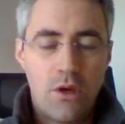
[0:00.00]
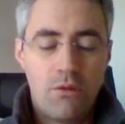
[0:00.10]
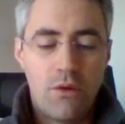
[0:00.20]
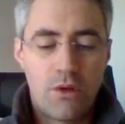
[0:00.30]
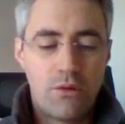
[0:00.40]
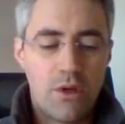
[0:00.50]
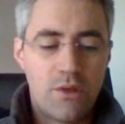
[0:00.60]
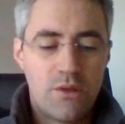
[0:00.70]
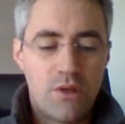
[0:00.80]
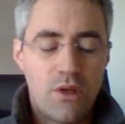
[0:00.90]
what could
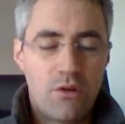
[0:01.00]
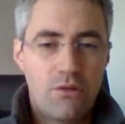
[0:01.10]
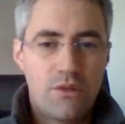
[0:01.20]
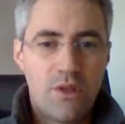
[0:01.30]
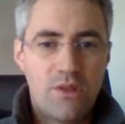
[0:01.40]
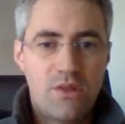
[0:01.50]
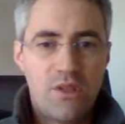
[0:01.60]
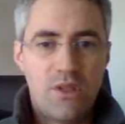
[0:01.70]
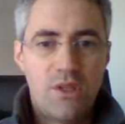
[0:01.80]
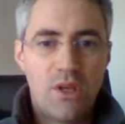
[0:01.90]
I say? I could say
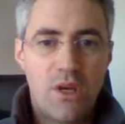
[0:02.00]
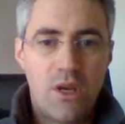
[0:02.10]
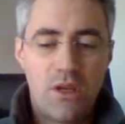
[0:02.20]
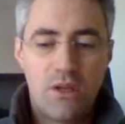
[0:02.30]
CTA.